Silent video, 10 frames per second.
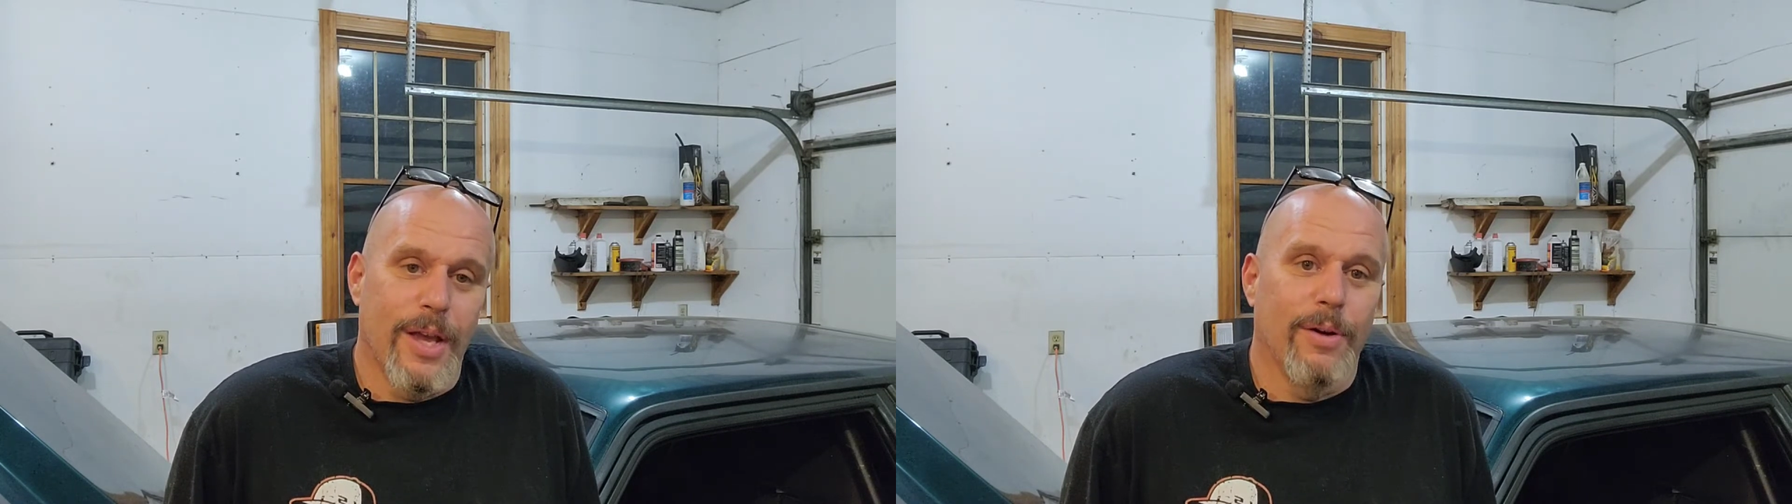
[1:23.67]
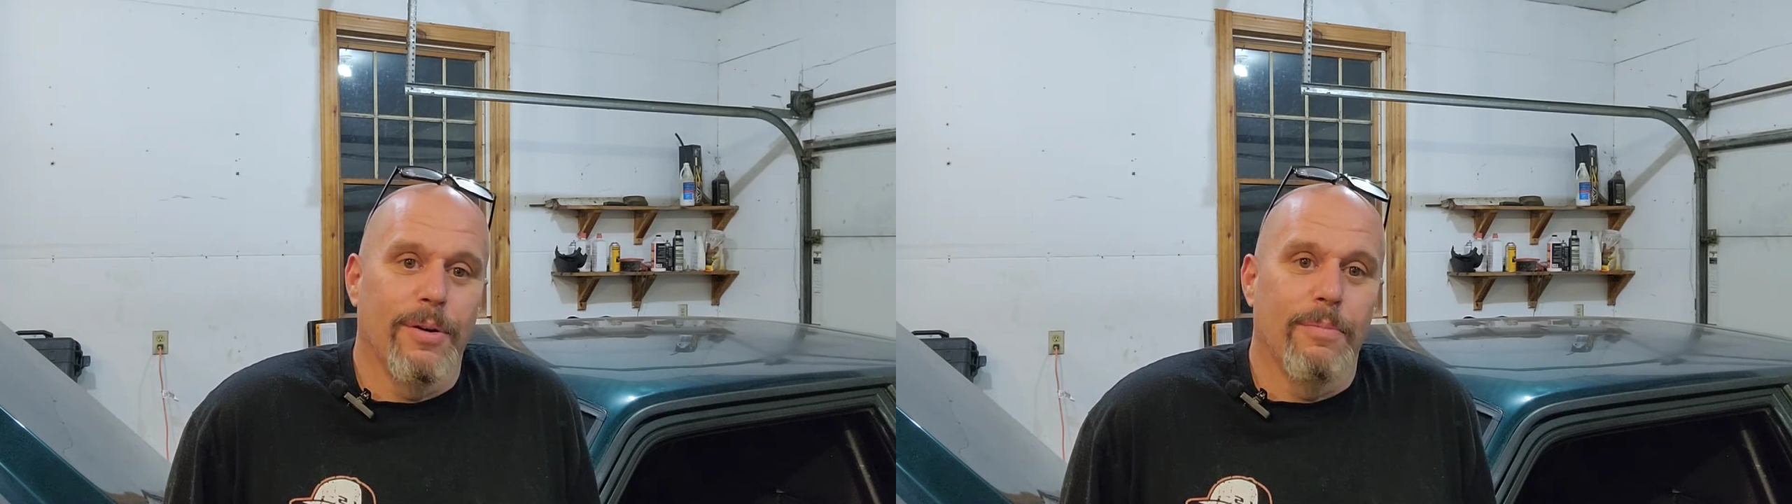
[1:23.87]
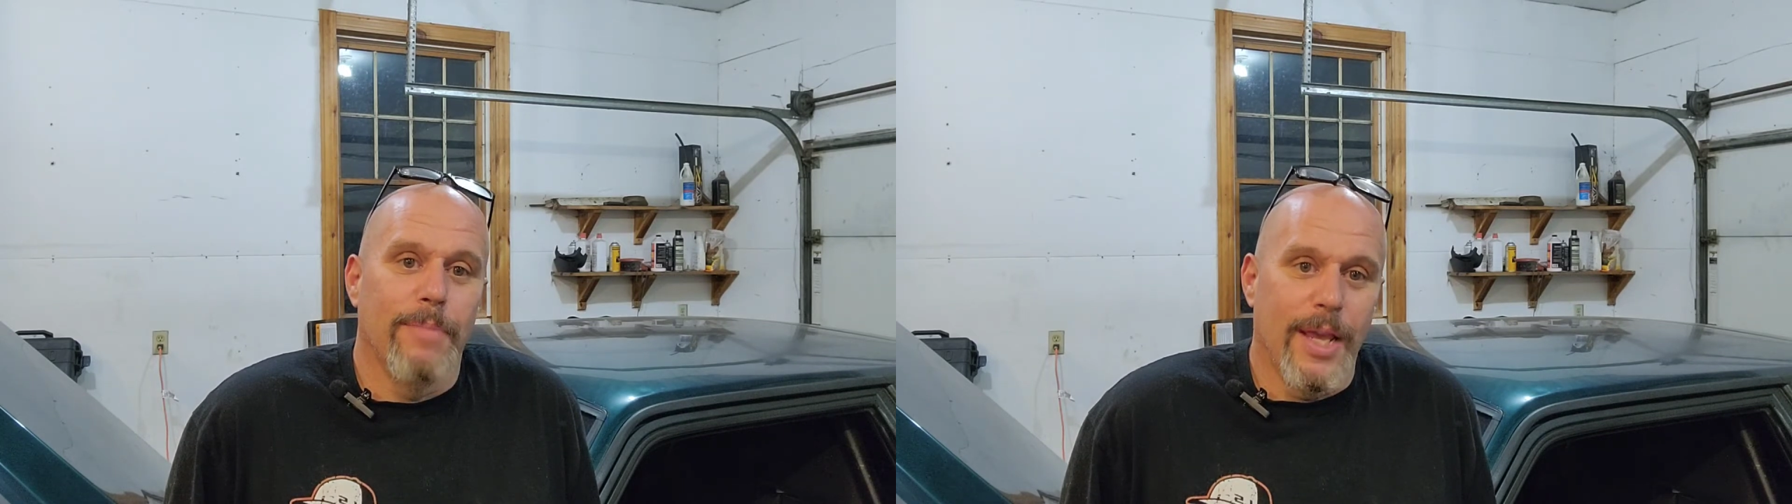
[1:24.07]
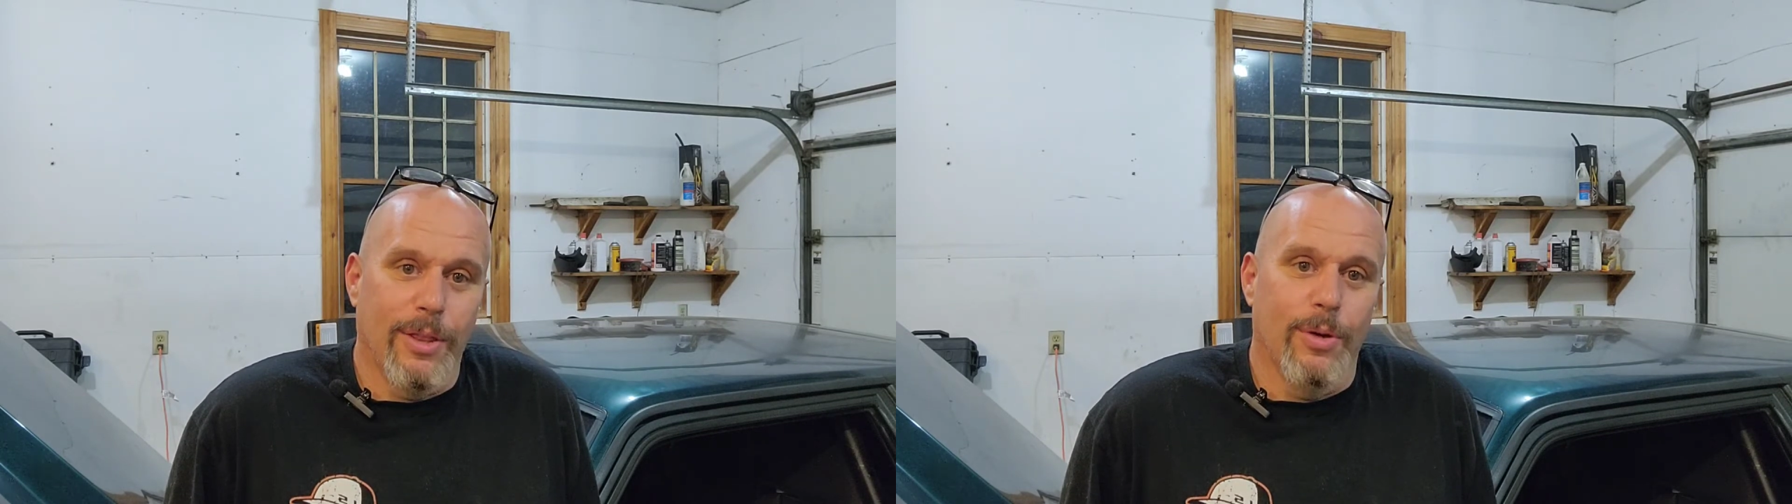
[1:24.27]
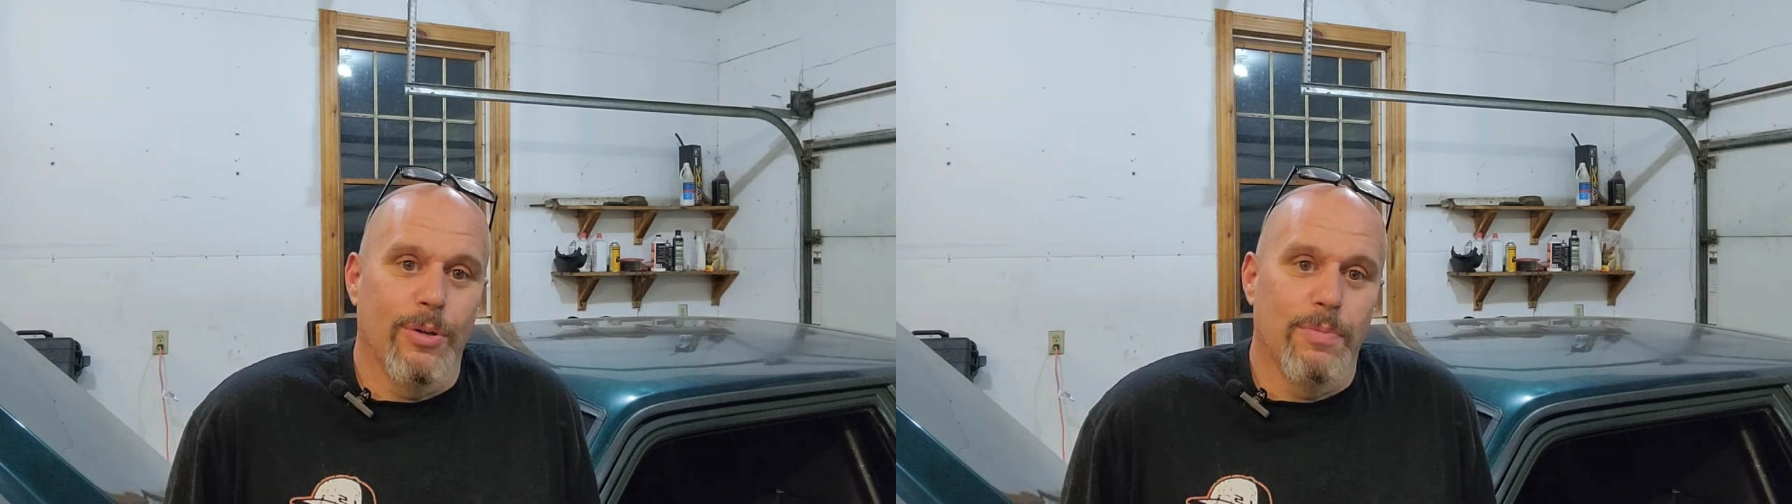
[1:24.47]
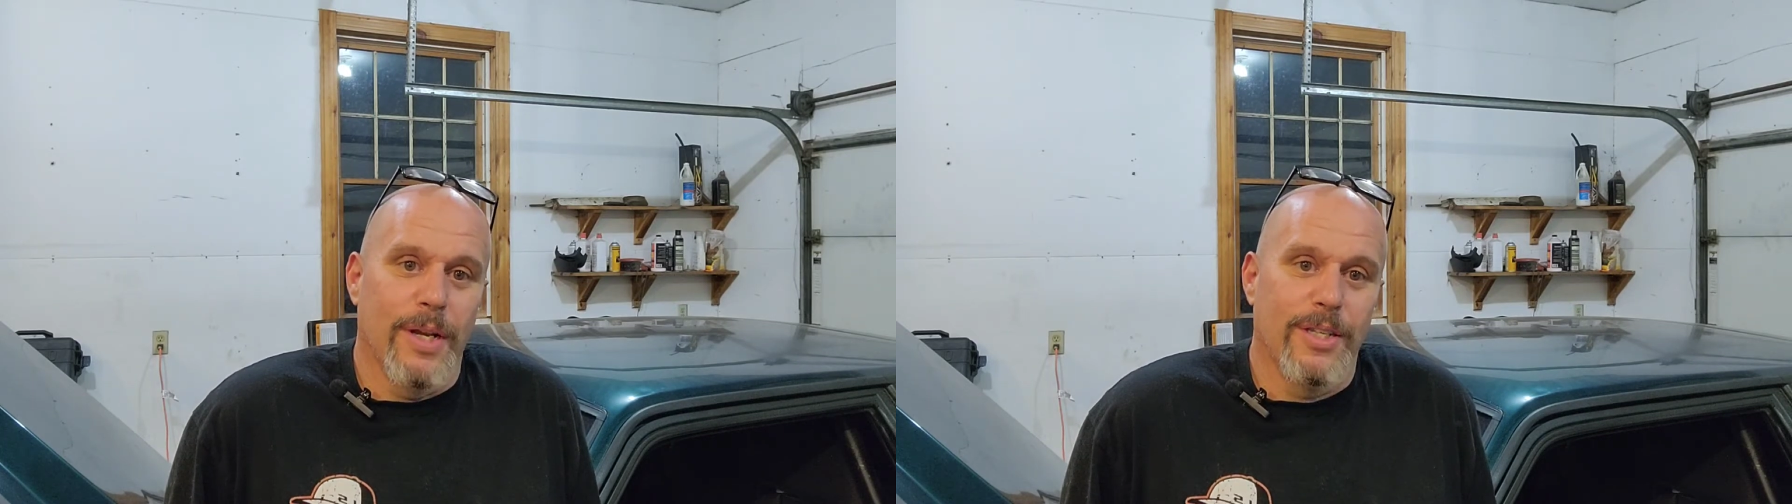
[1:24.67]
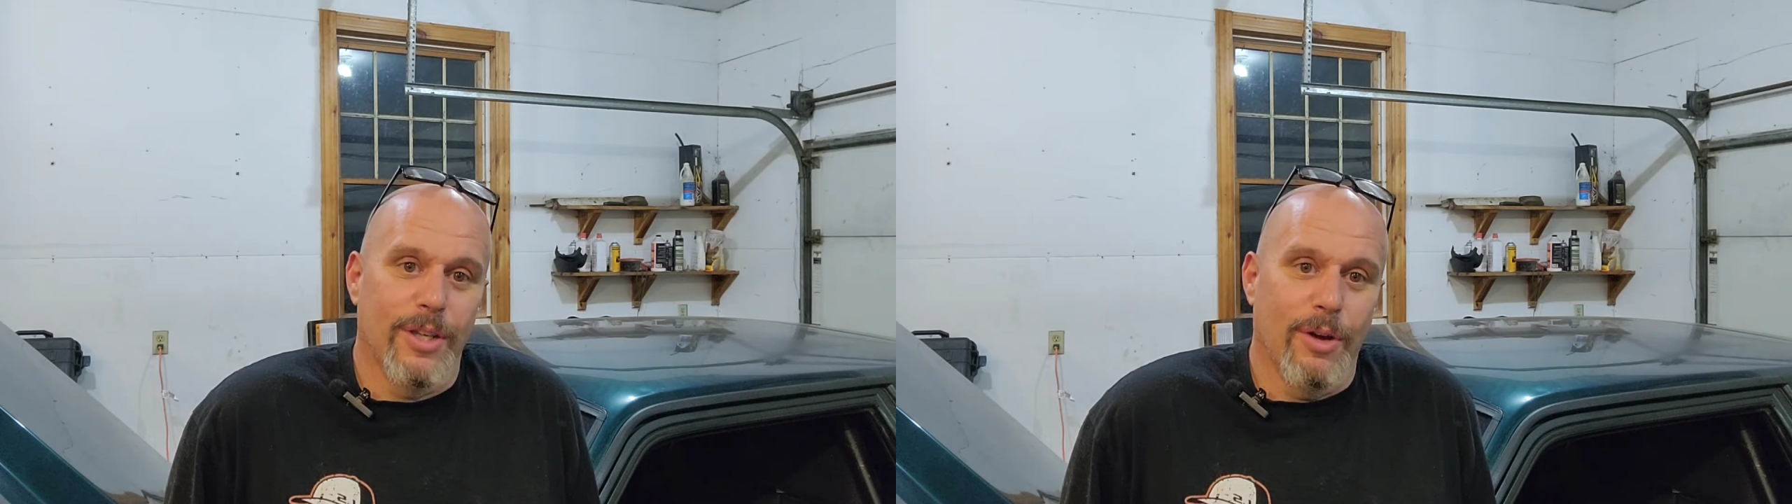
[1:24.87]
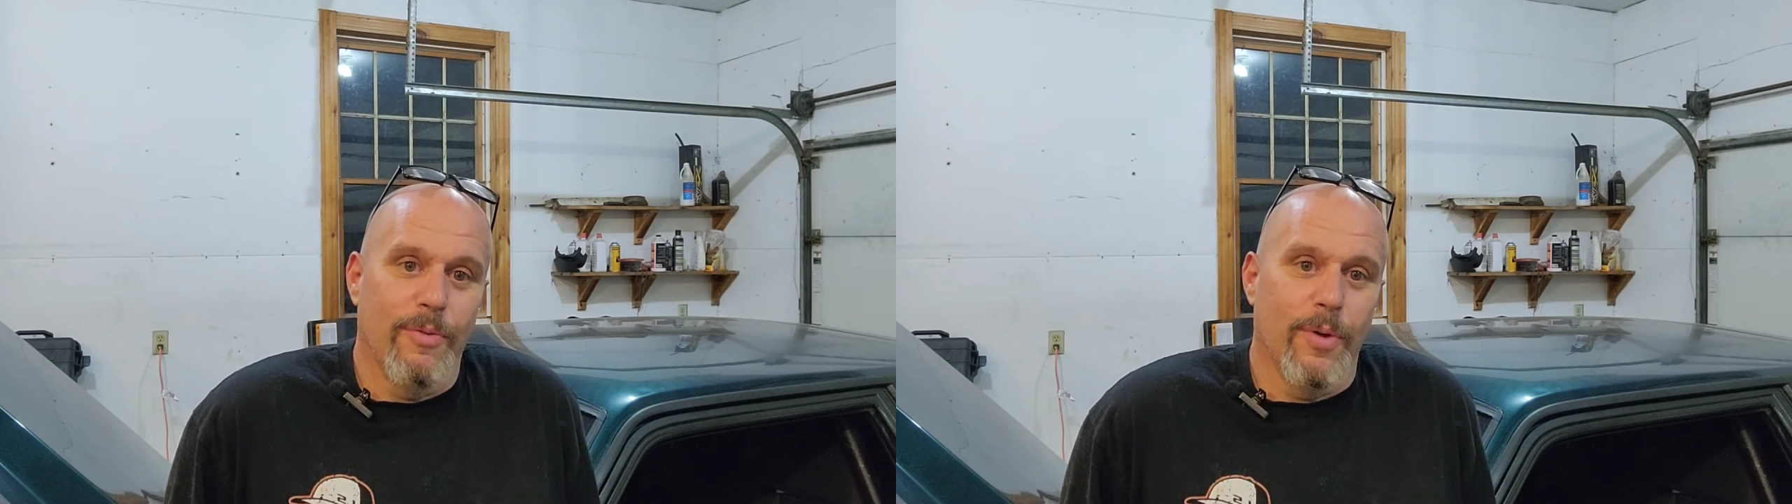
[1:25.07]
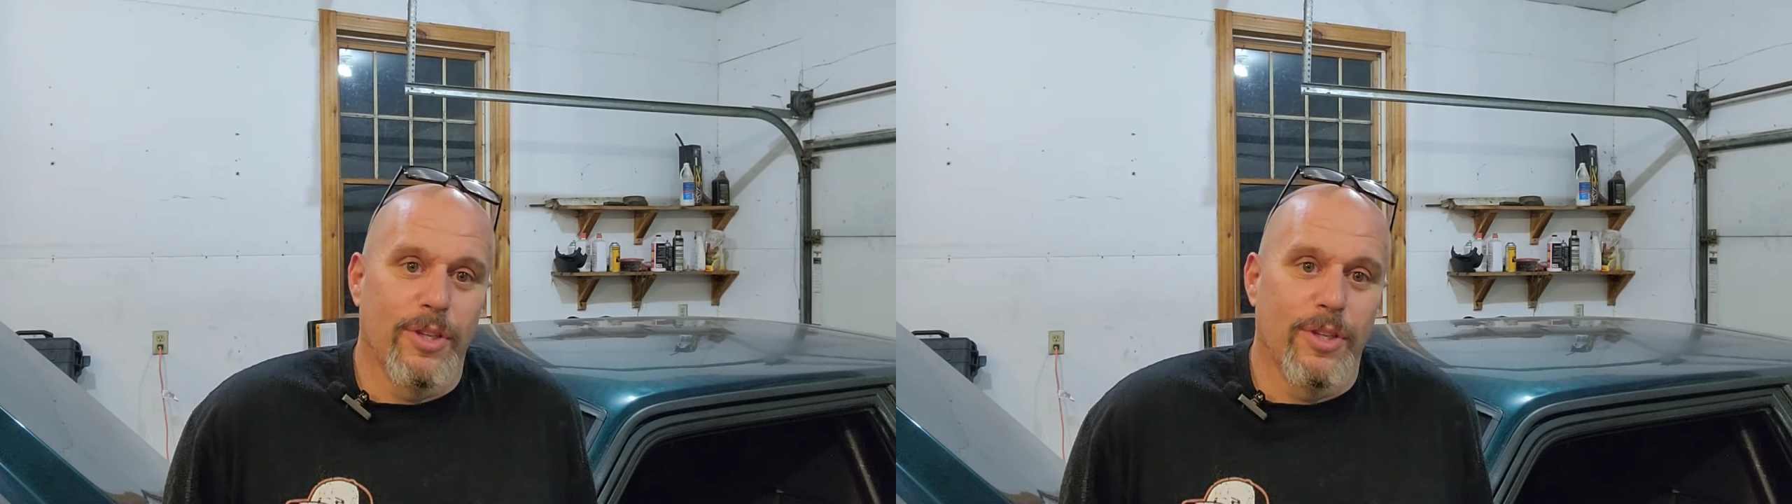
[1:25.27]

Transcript: out and make those myself